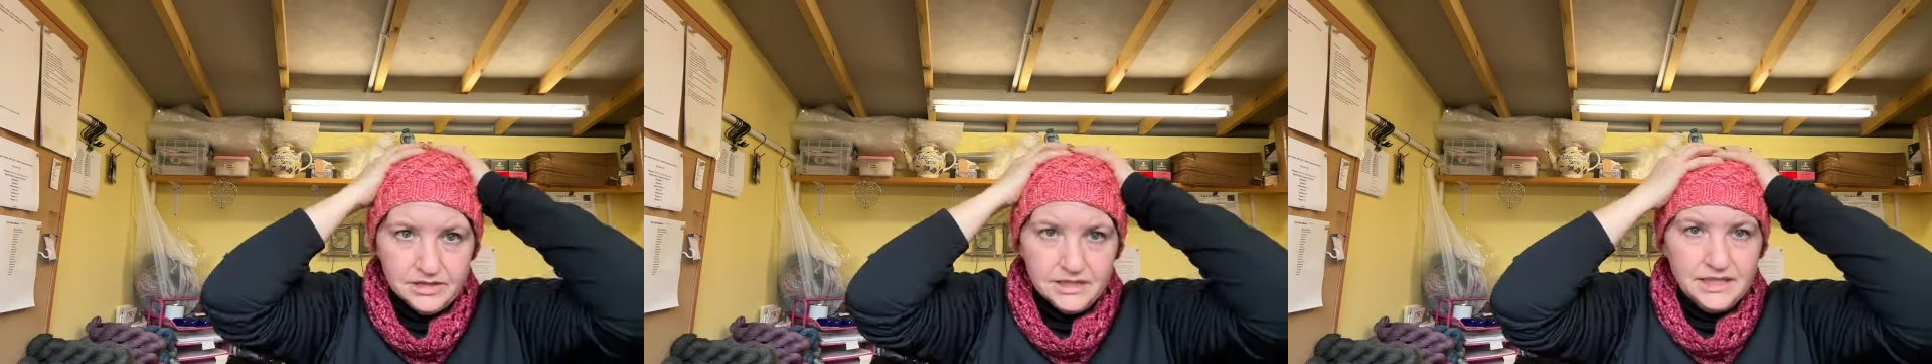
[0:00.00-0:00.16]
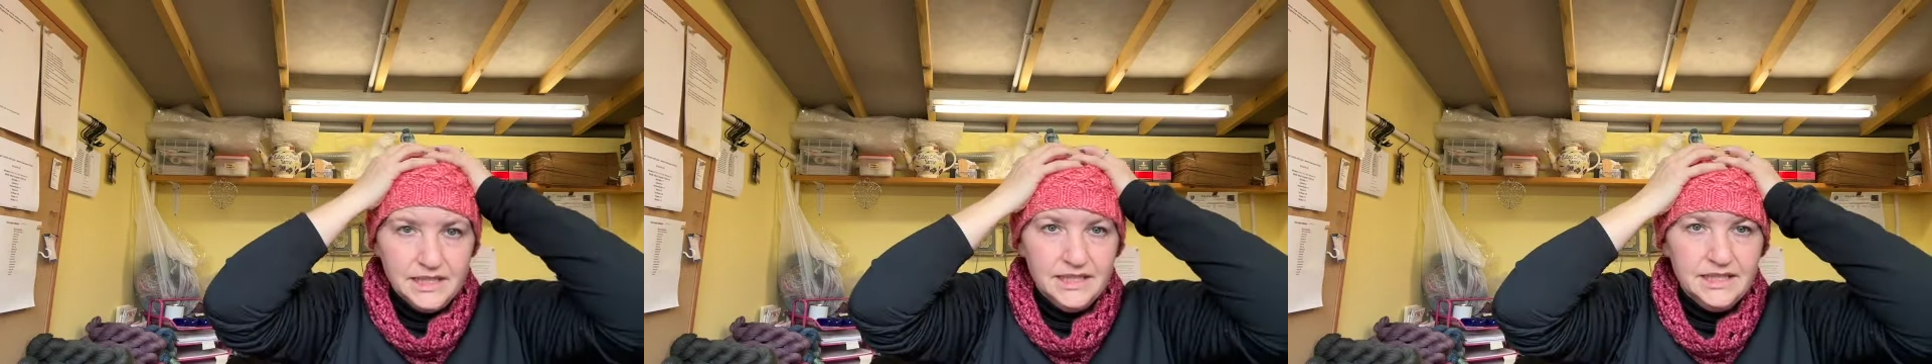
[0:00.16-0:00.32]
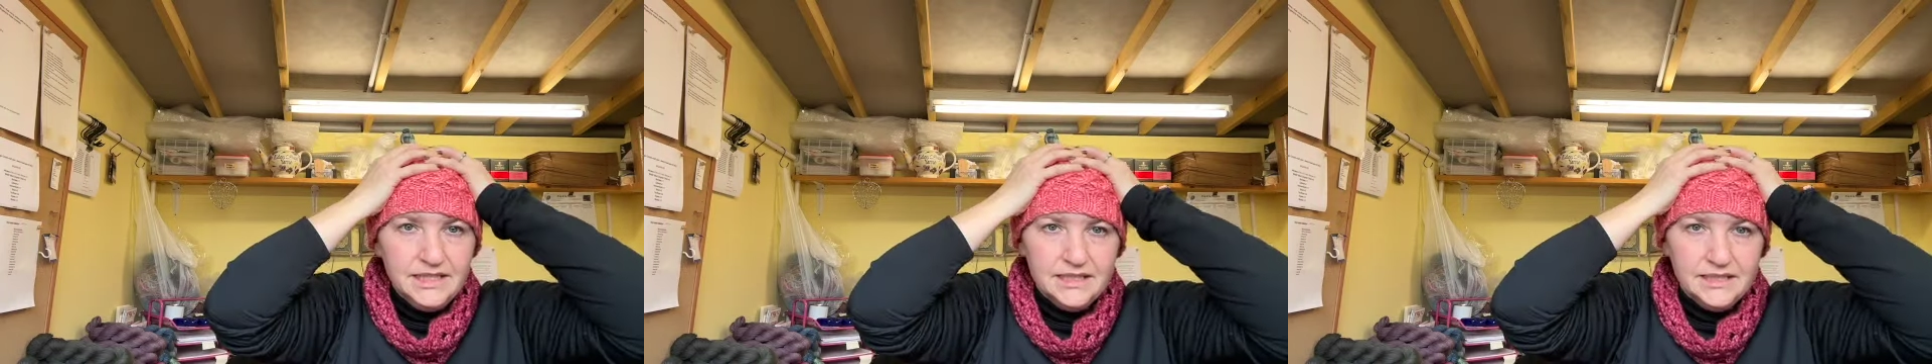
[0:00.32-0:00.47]

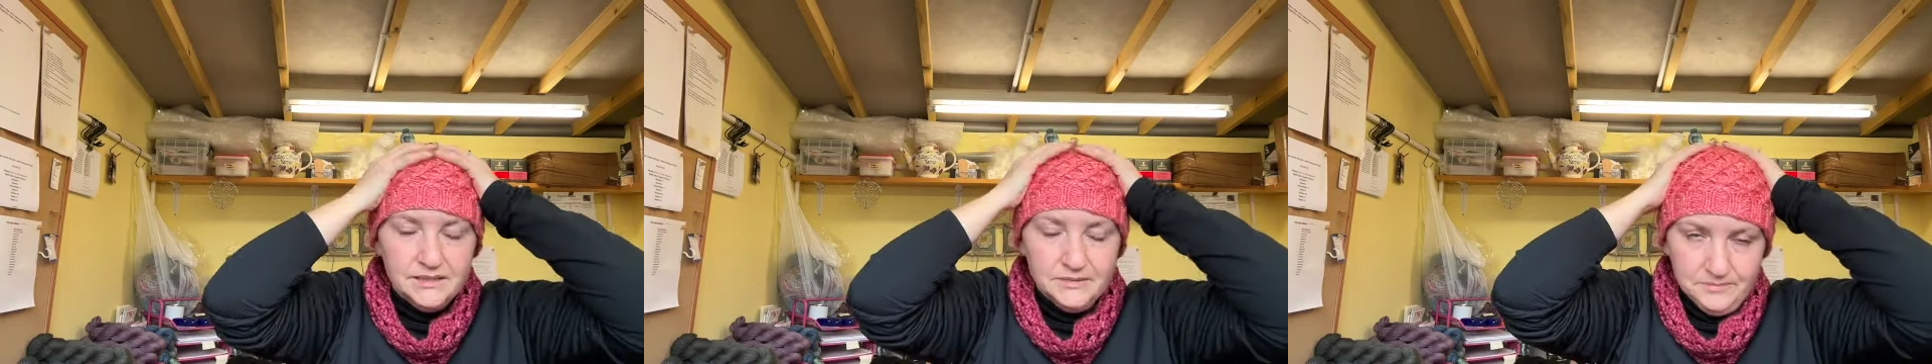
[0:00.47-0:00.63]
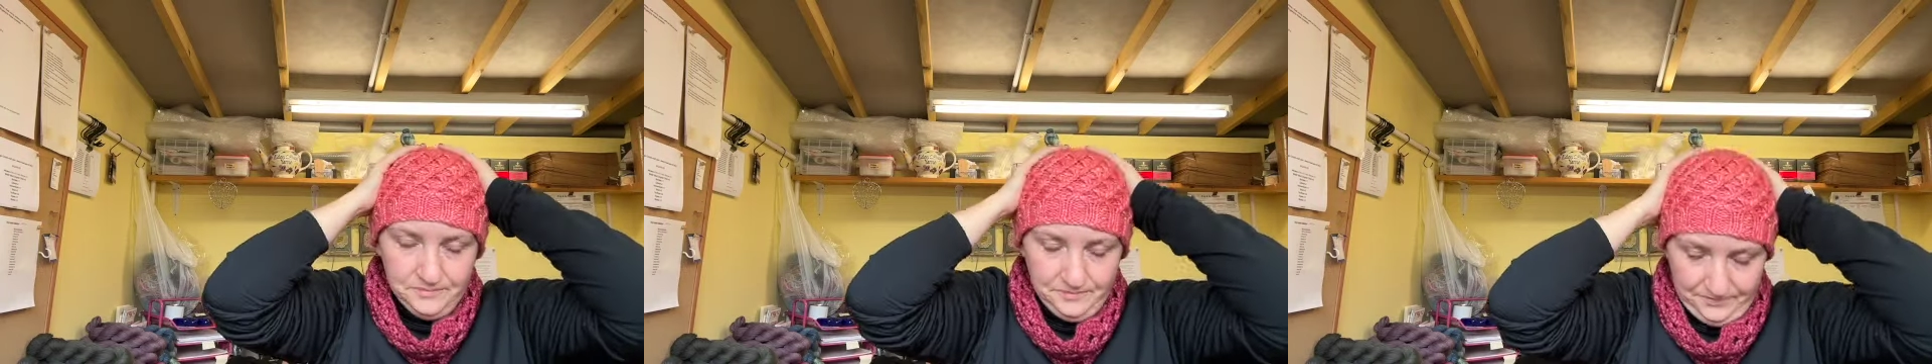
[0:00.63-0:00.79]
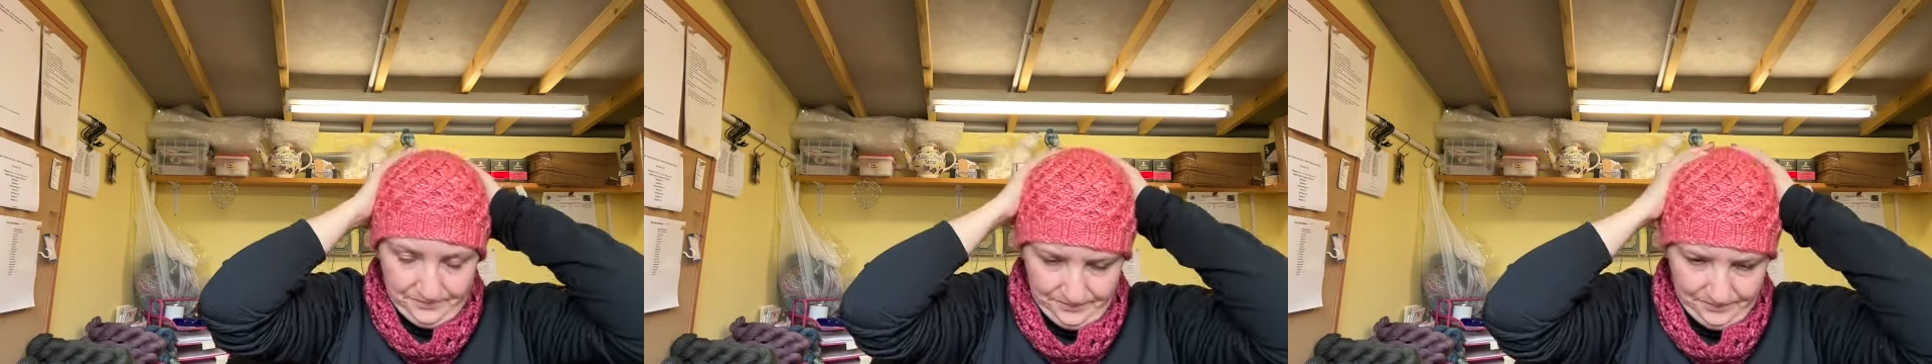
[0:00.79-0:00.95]
like.
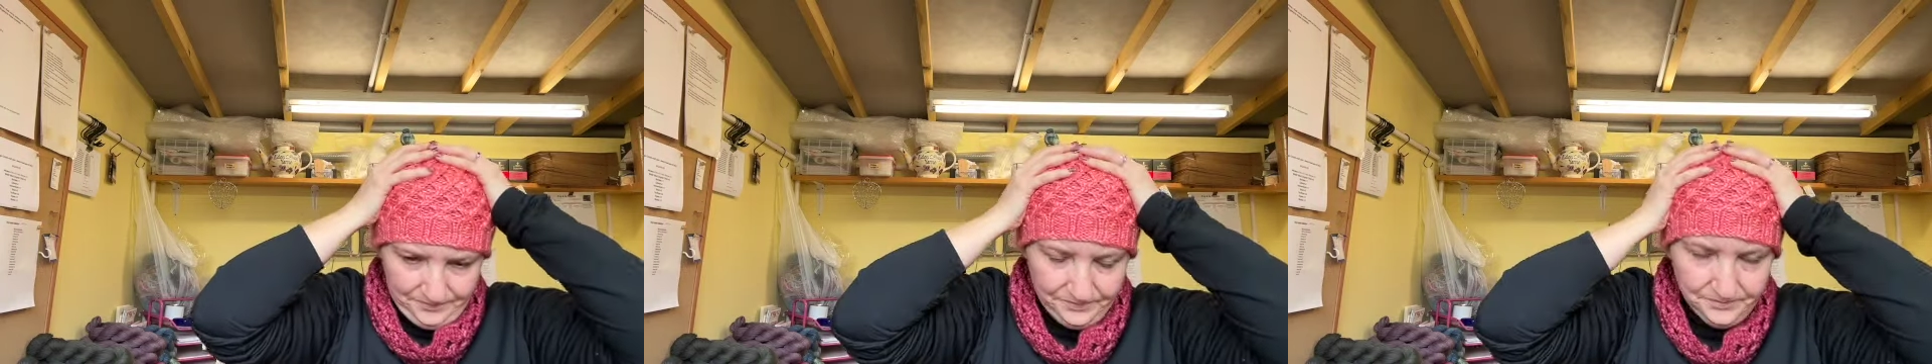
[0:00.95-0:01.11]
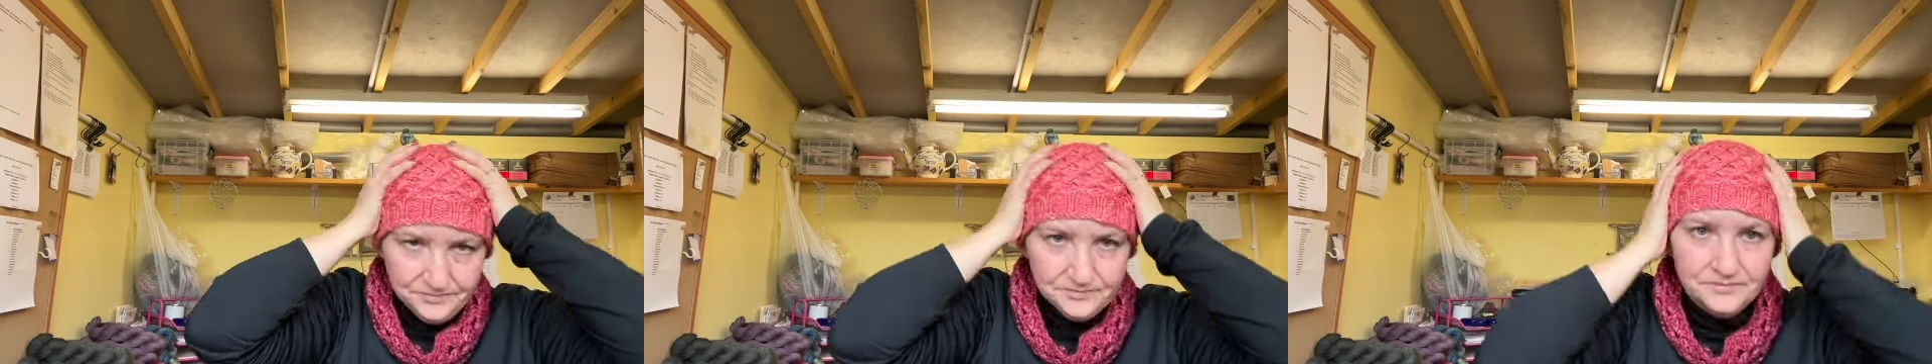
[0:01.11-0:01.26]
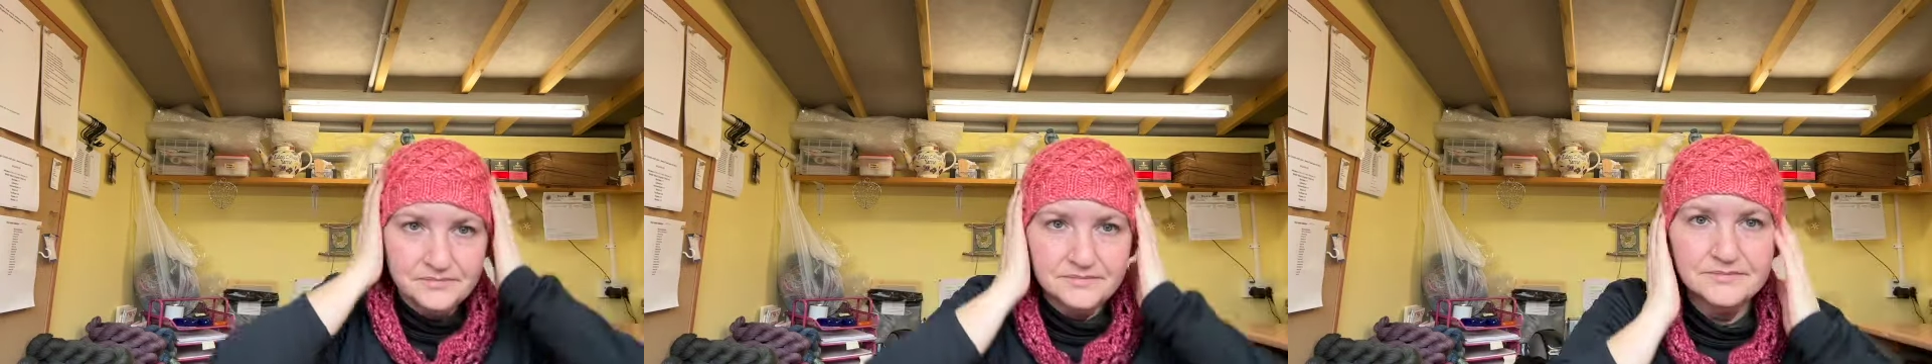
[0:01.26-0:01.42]

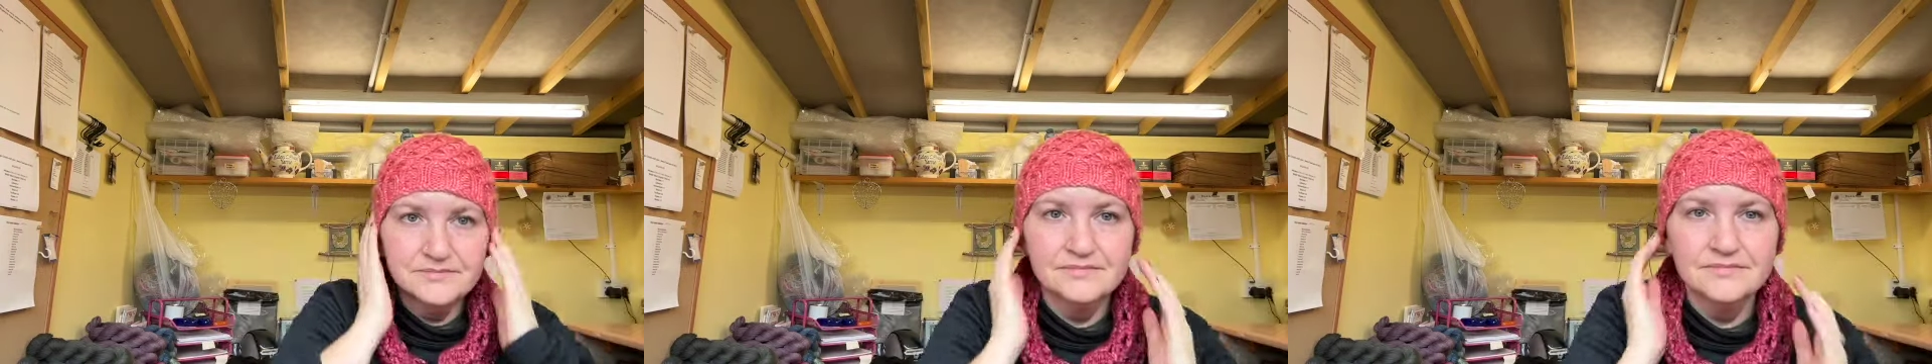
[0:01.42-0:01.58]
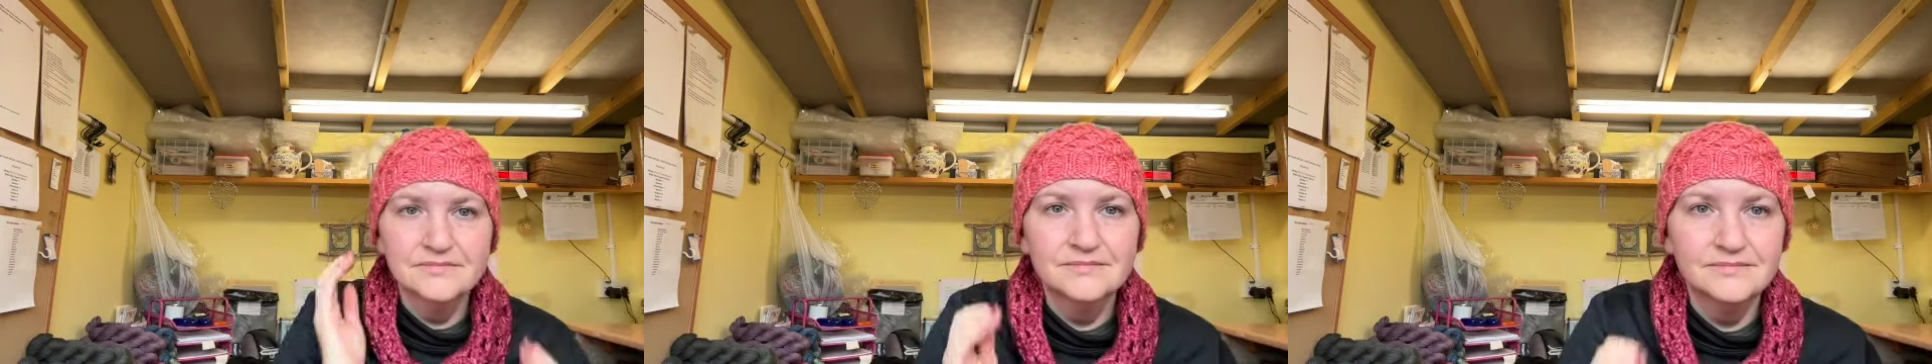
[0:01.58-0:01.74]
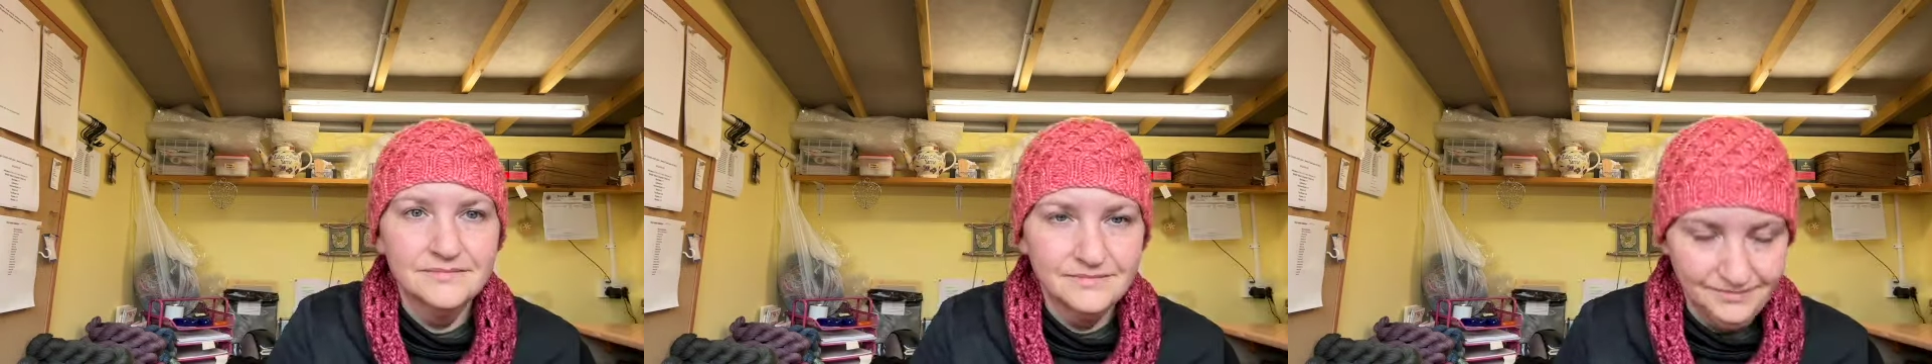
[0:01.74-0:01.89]

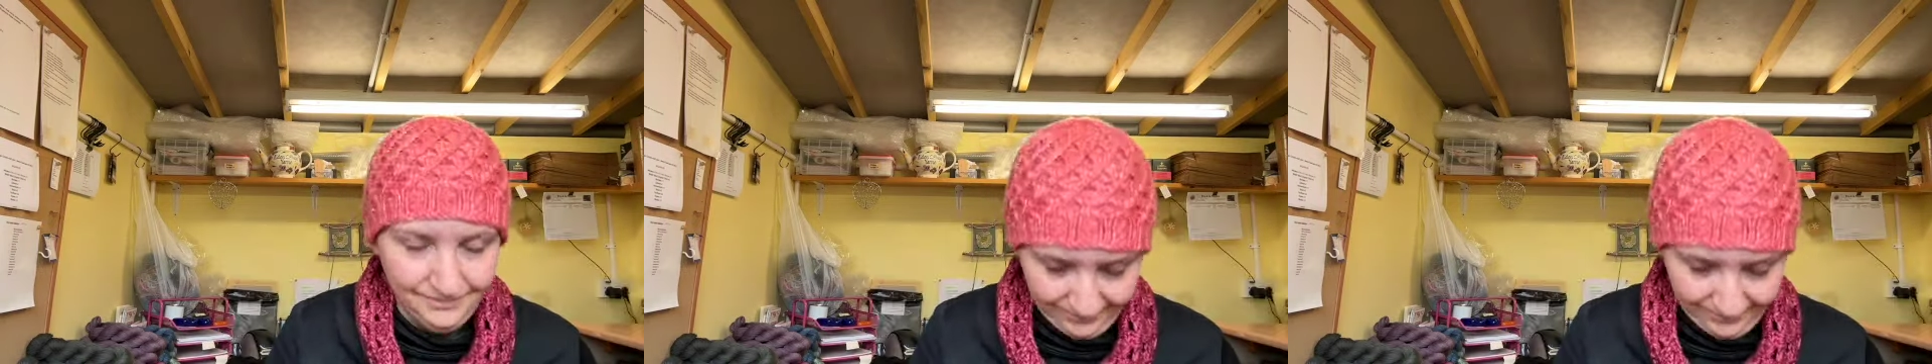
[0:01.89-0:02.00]
There